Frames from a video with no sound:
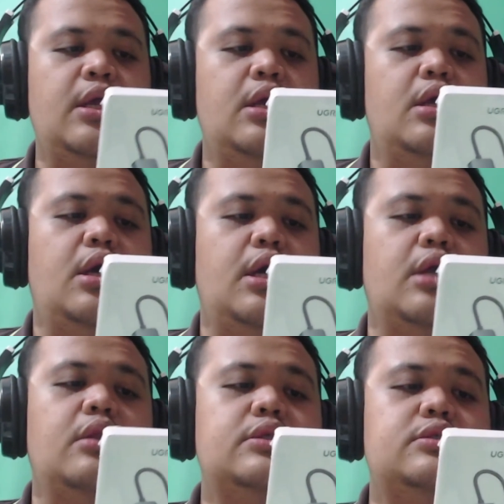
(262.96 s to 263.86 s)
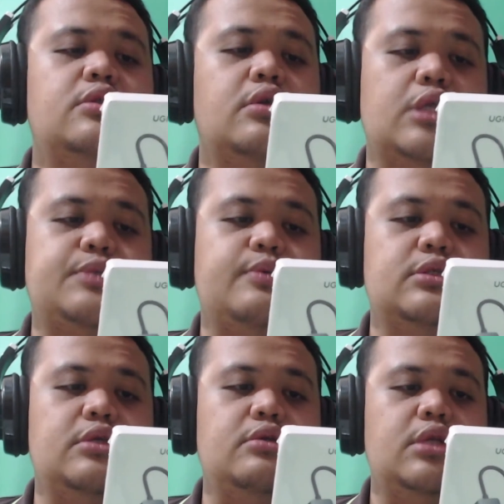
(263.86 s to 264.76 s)
And notes: do not expect
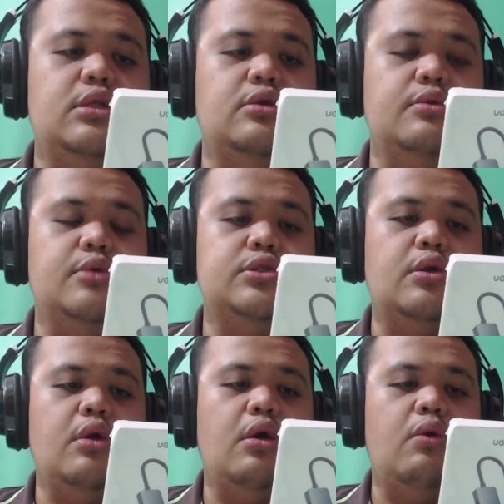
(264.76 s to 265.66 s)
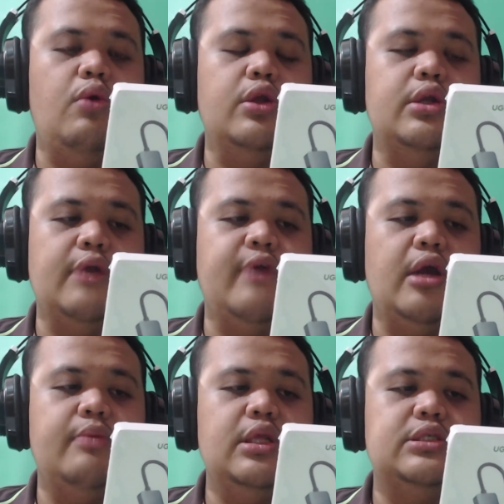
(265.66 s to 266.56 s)
this unit to measure our water
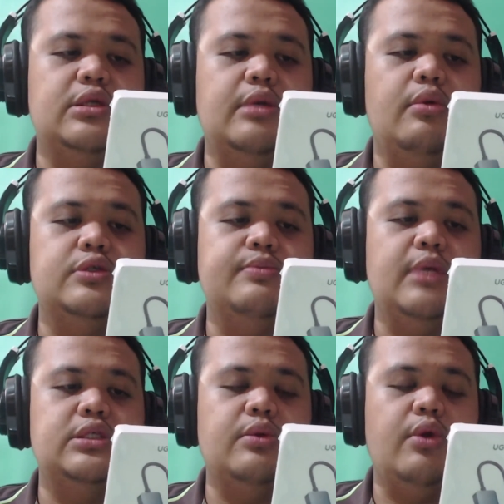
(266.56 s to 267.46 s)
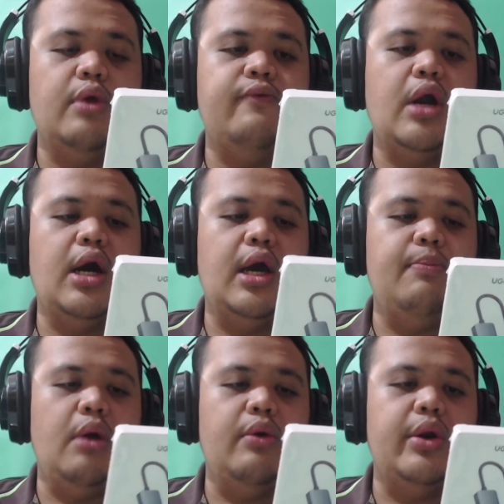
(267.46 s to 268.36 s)
environment. External power supply is required for high
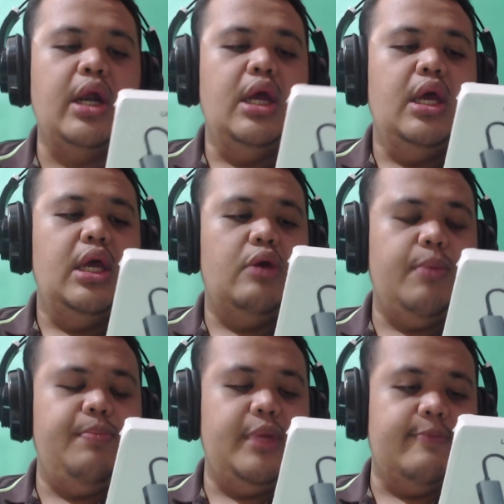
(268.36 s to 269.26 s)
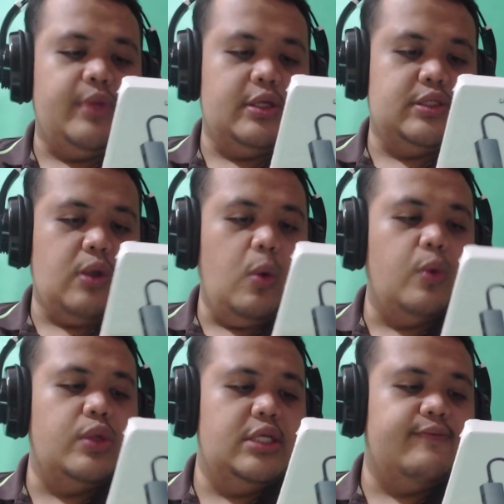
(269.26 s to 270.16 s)
power equipment. So
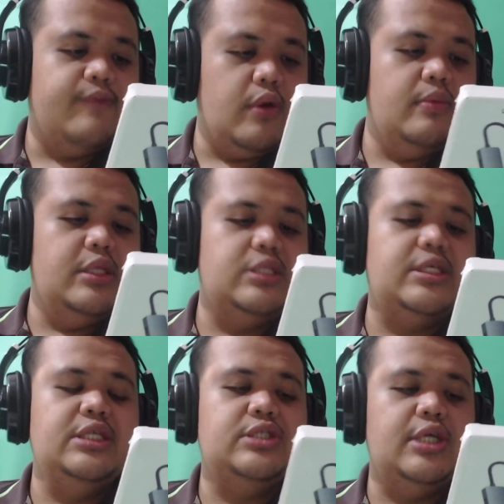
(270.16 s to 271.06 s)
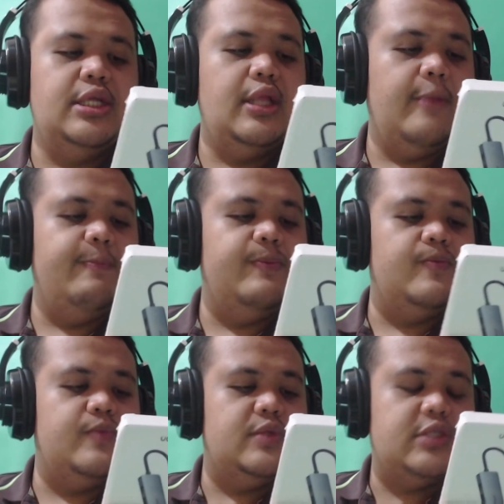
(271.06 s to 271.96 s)
this from Shenzhen,
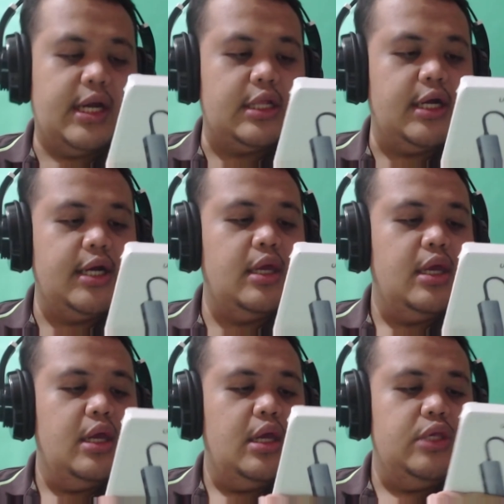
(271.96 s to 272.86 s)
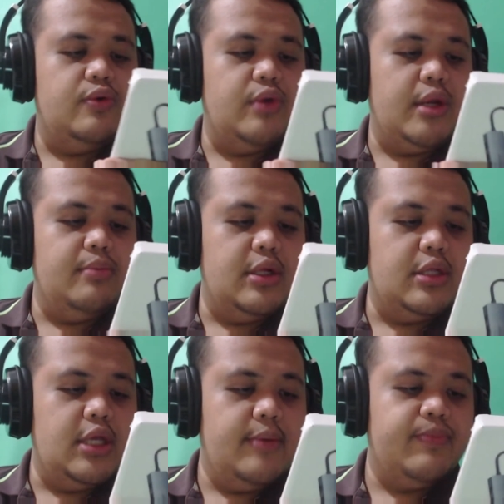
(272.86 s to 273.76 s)
China, UGREEN
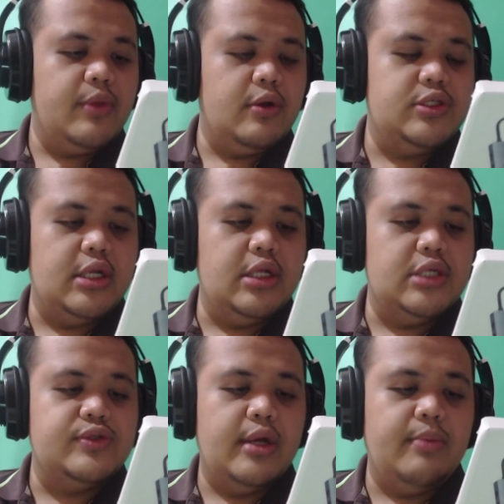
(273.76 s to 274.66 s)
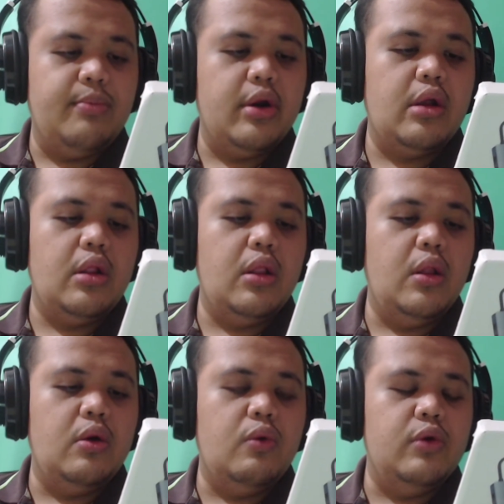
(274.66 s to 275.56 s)
building, Longcheng Industrial Park,
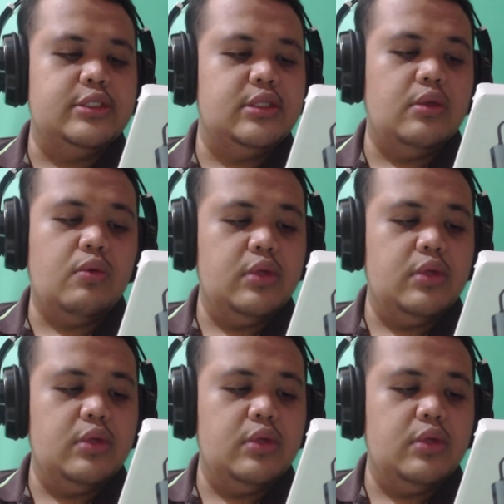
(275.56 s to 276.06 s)
Longquanxi Road.